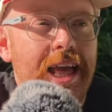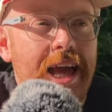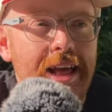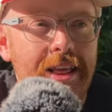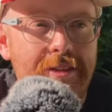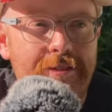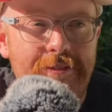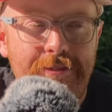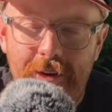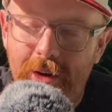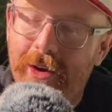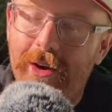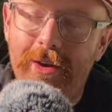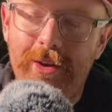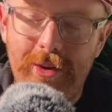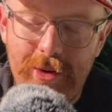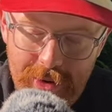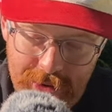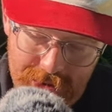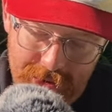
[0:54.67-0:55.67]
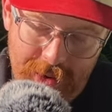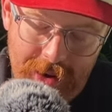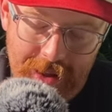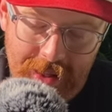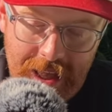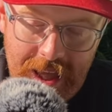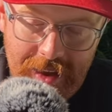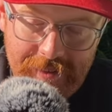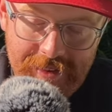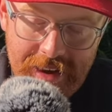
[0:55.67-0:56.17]
as fucking
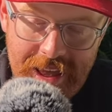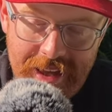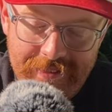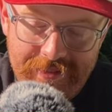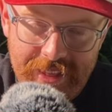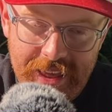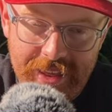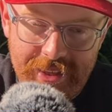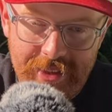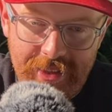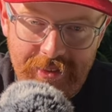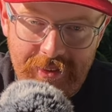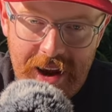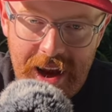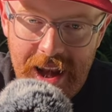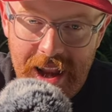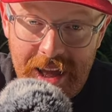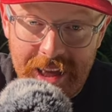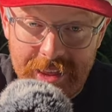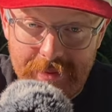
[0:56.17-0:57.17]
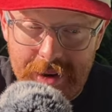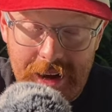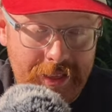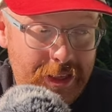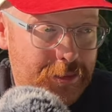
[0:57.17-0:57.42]
usual, I have left this to the very last minute.